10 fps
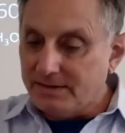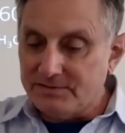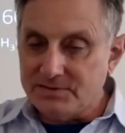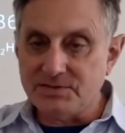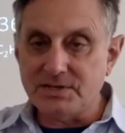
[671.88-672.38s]

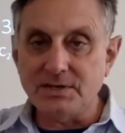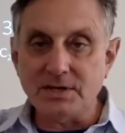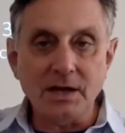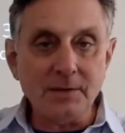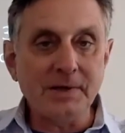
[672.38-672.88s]
You see it in a
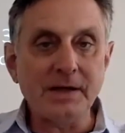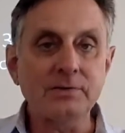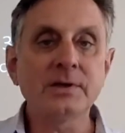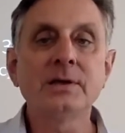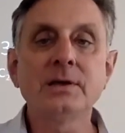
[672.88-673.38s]

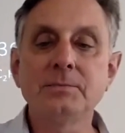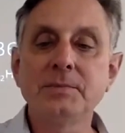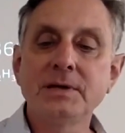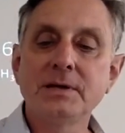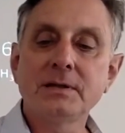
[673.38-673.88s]
compound,
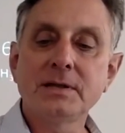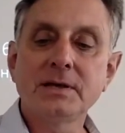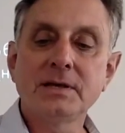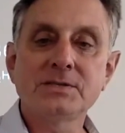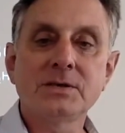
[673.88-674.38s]
immediately
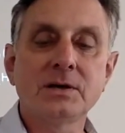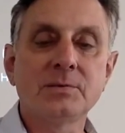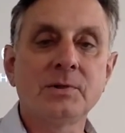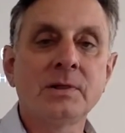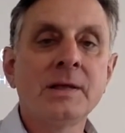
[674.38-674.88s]
it's
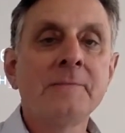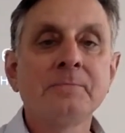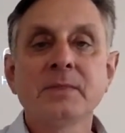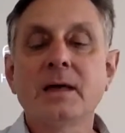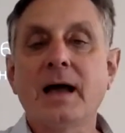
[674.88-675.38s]
soluble.
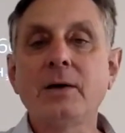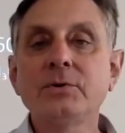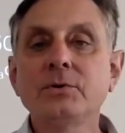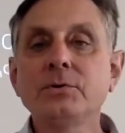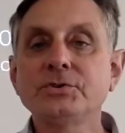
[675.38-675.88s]
I
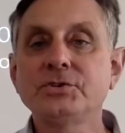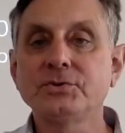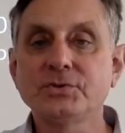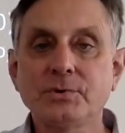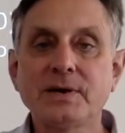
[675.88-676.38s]
would urge
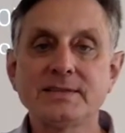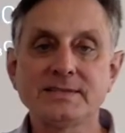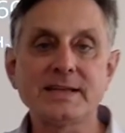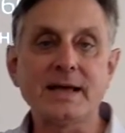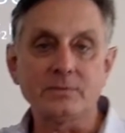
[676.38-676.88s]
you to write
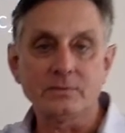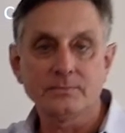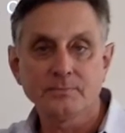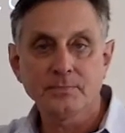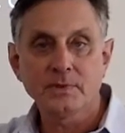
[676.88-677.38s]
this down.
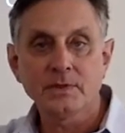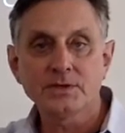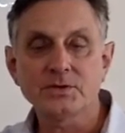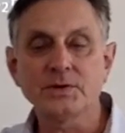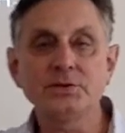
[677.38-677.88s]

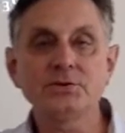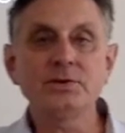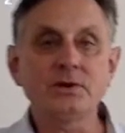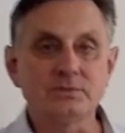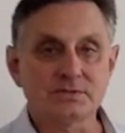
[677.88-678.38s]
So in your
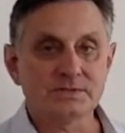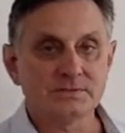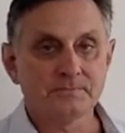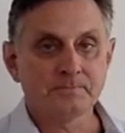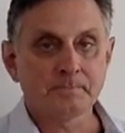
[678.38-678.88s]
notes,
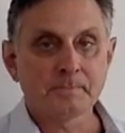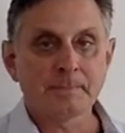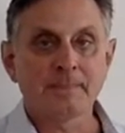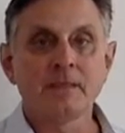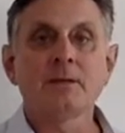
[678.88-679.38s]

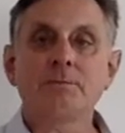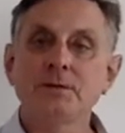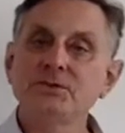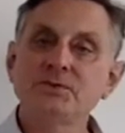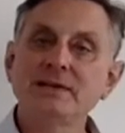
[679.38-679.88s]

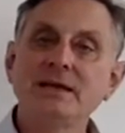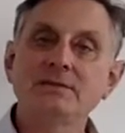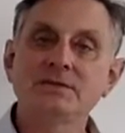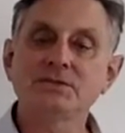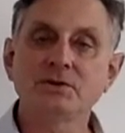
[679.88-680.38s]
please write down
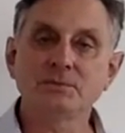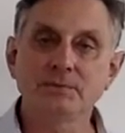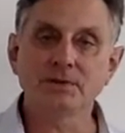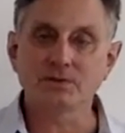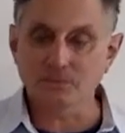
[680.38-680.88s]
these
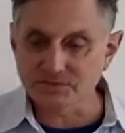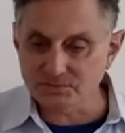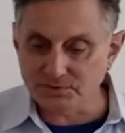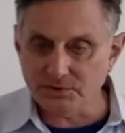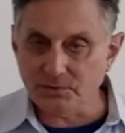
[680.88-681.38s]
solubility rules.
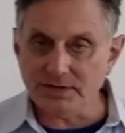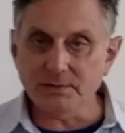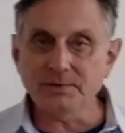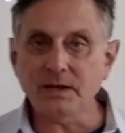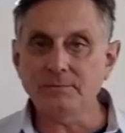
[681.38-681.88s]
When you write
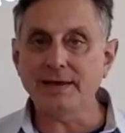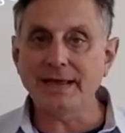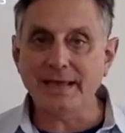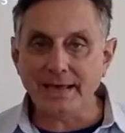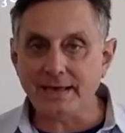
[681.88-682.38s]
them down by
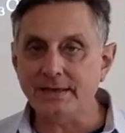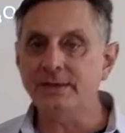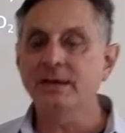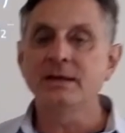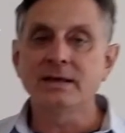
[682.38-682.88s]

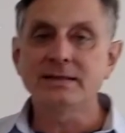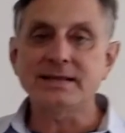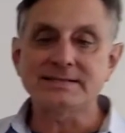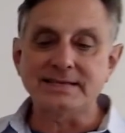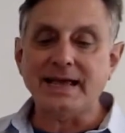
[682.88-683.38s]
hand,
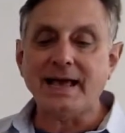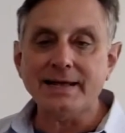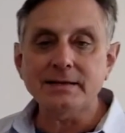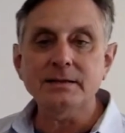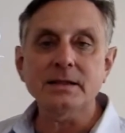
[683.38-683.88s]
that's an
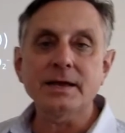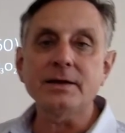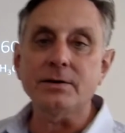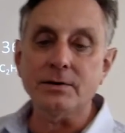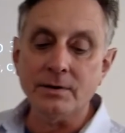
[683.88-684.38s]
added
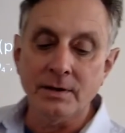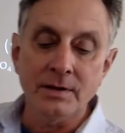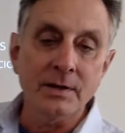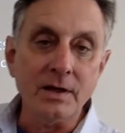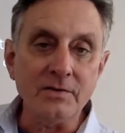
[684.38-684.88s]
layer
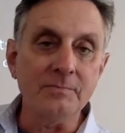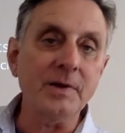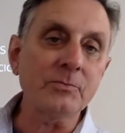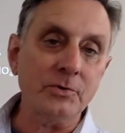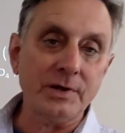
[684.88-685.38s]
of
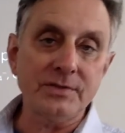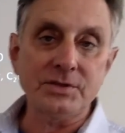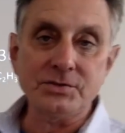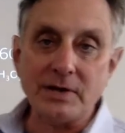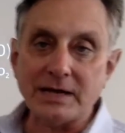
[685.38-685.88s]
memory
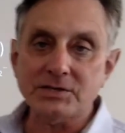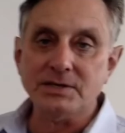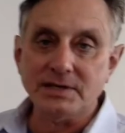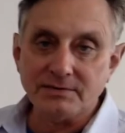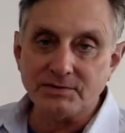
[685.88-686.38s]
that you're
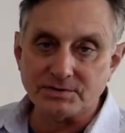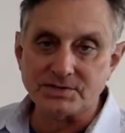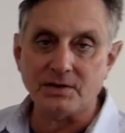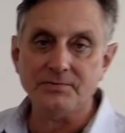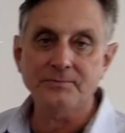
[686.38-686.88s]
actually giving
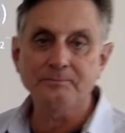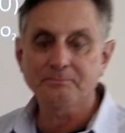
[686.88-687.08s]
yourself.